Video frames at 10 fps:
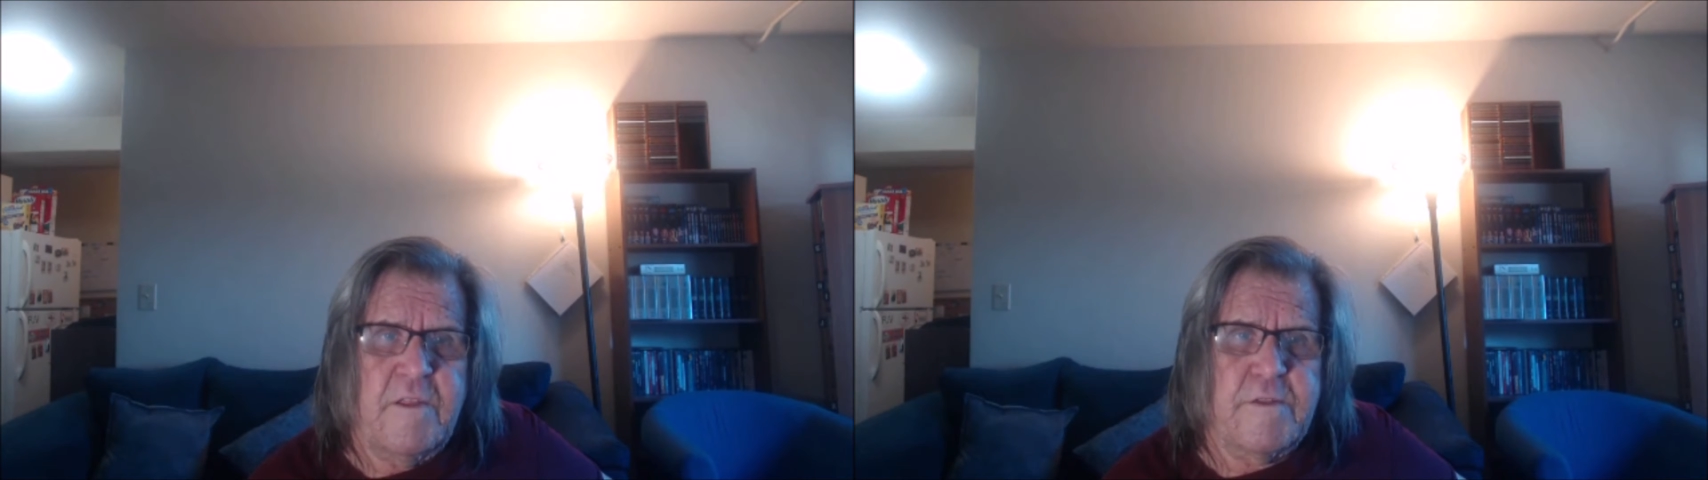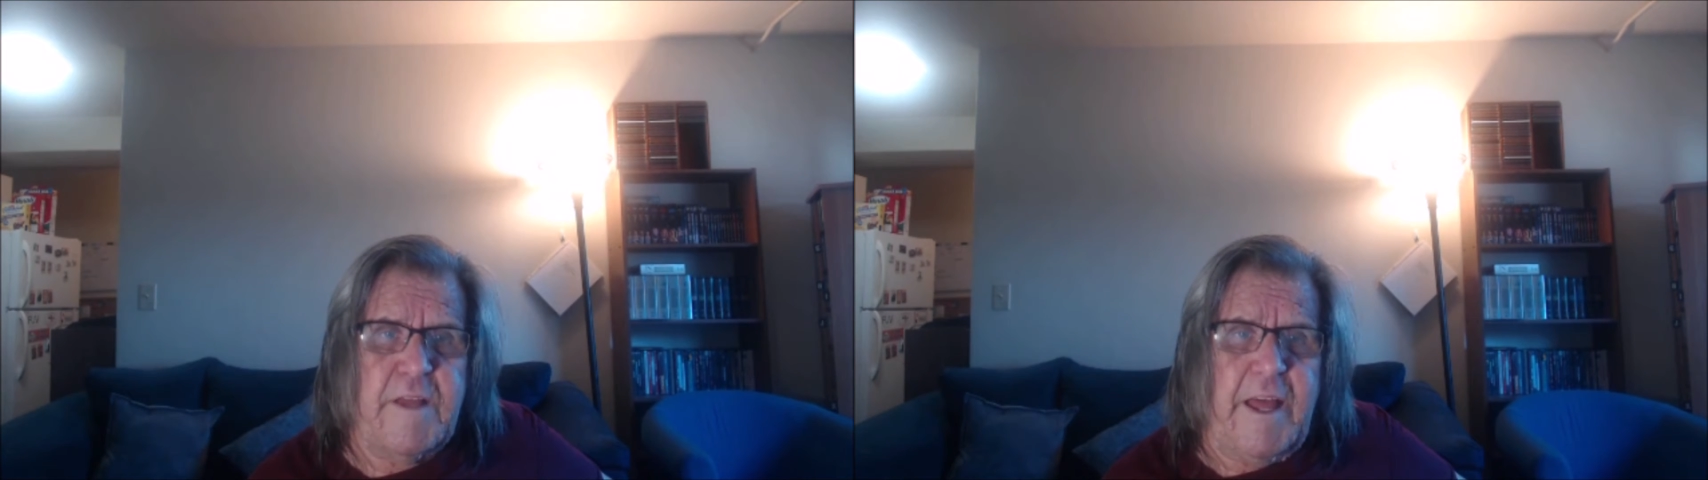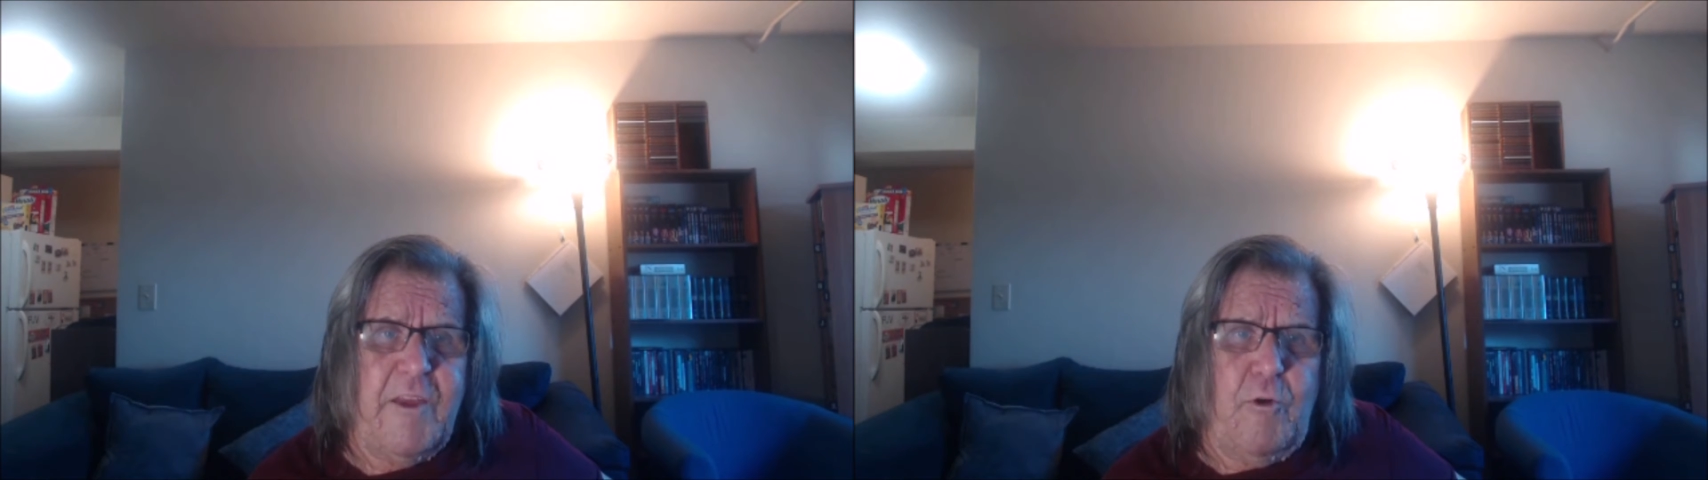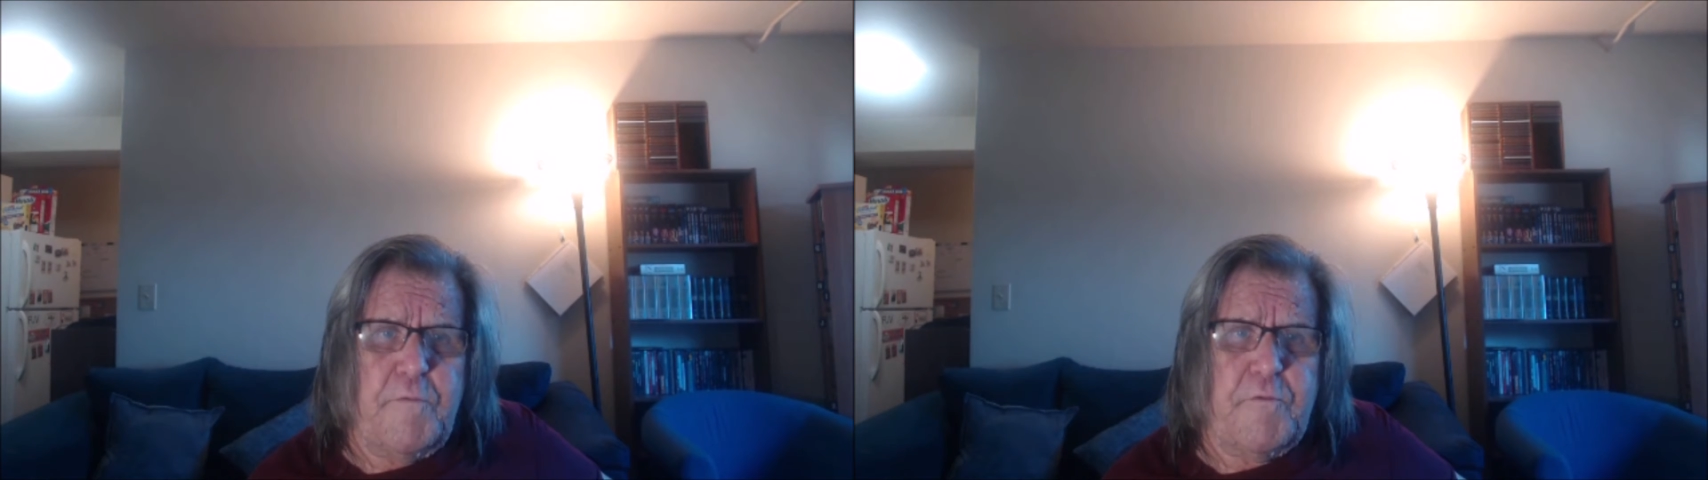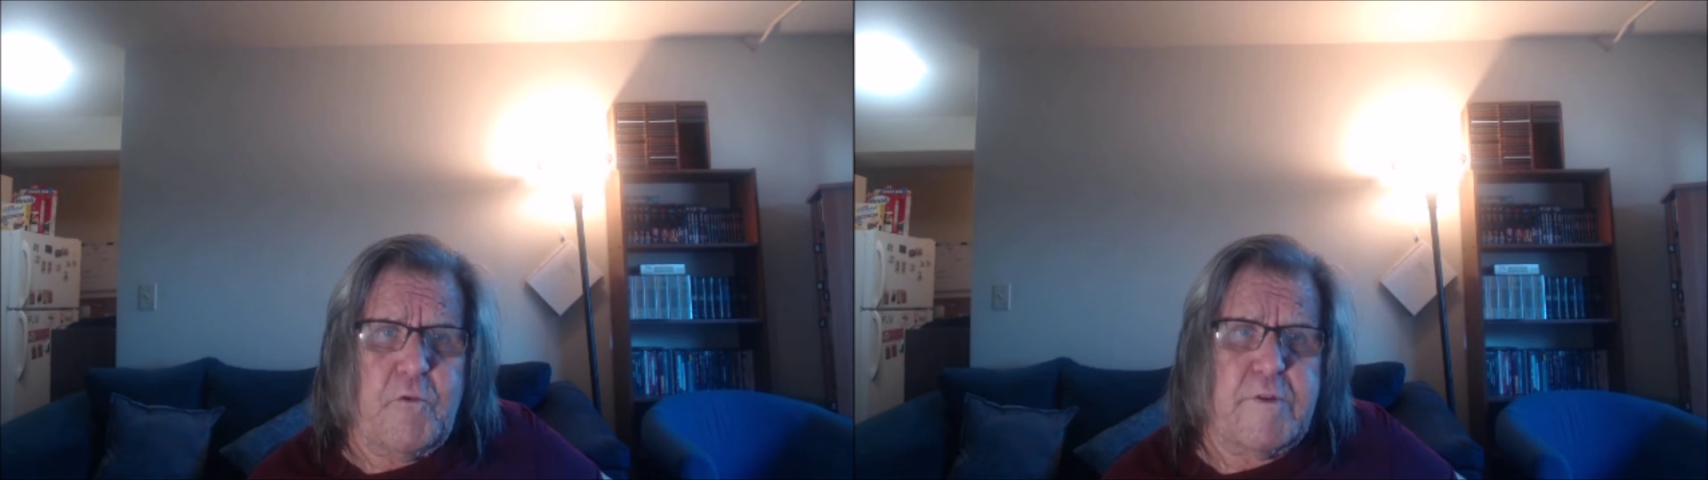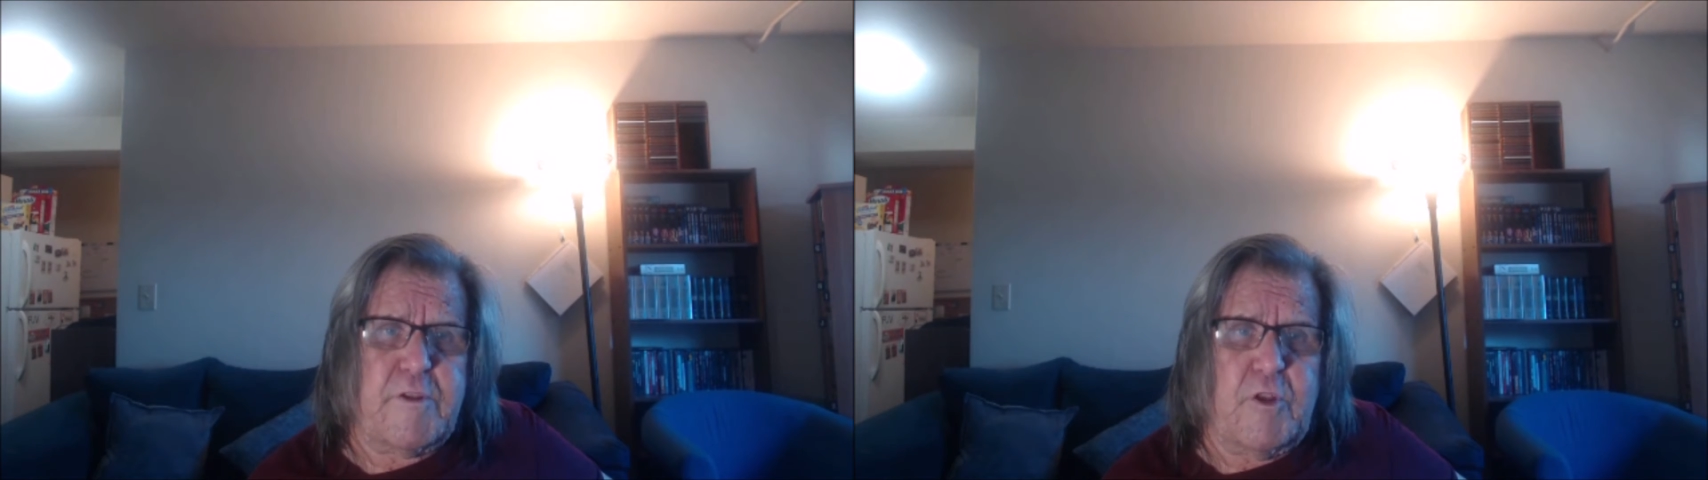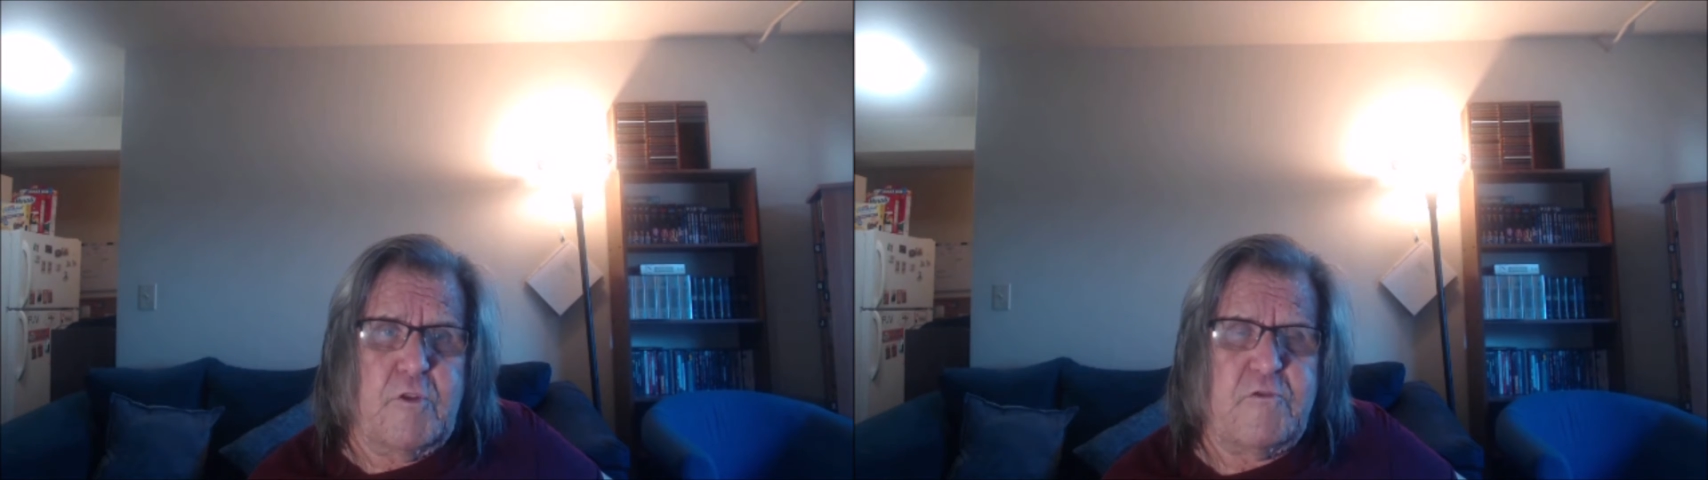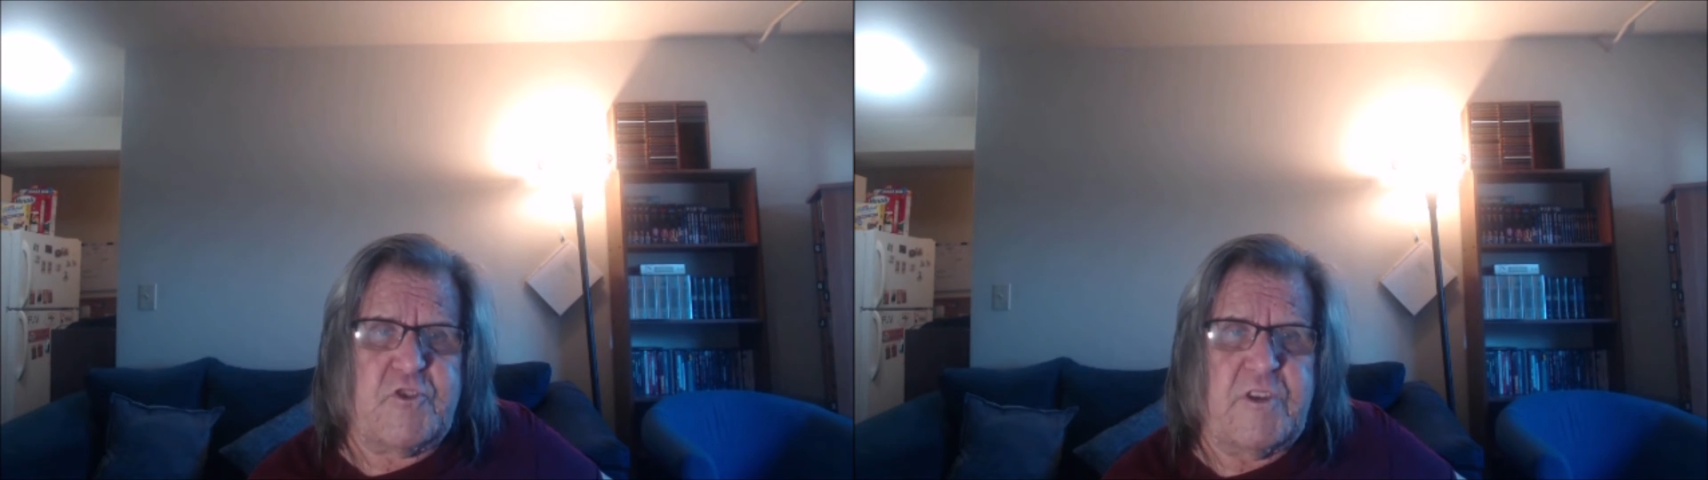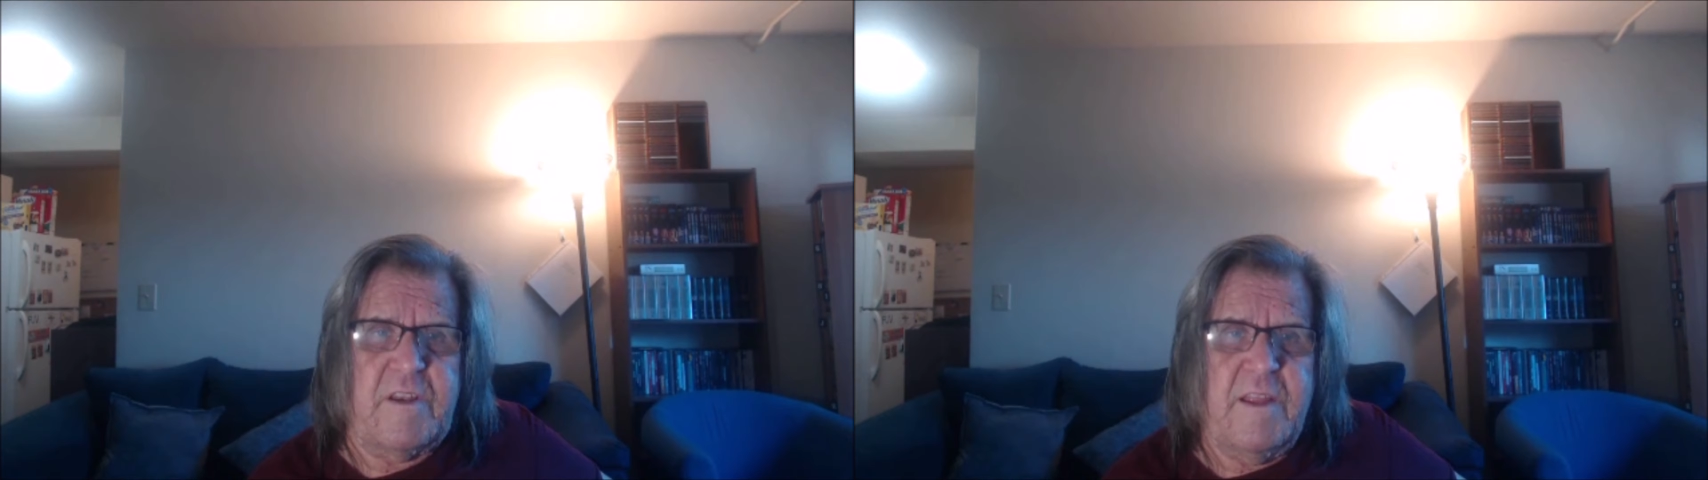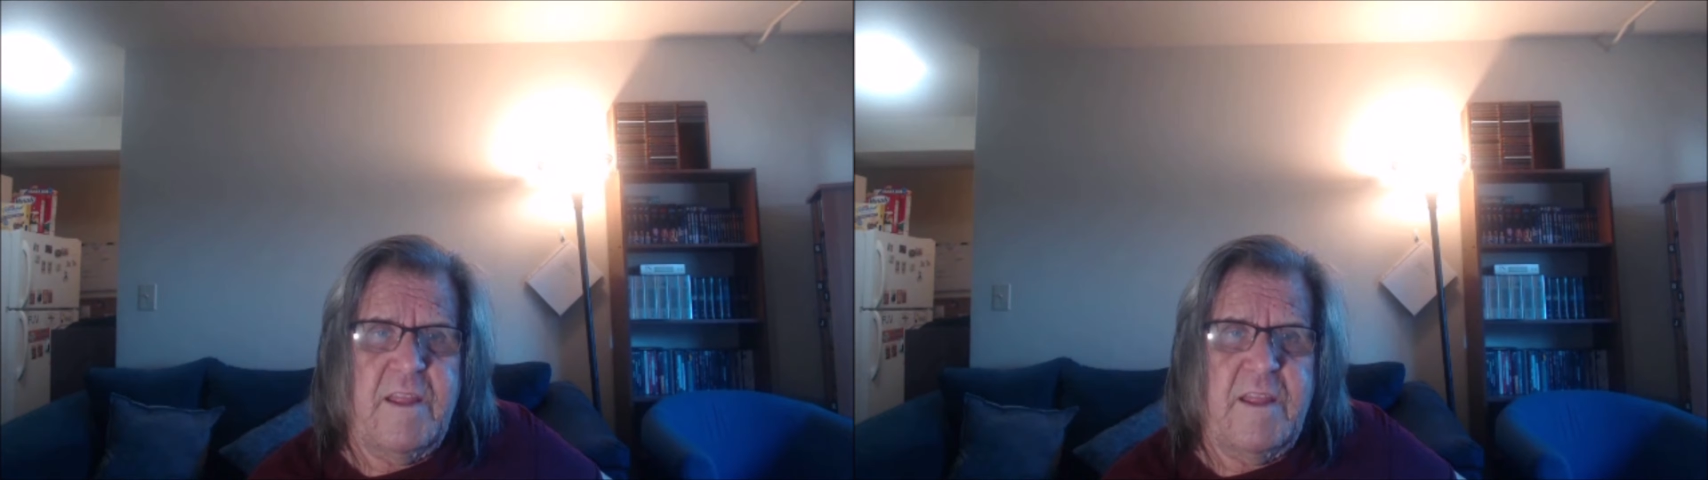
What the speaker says: So I offer a solution.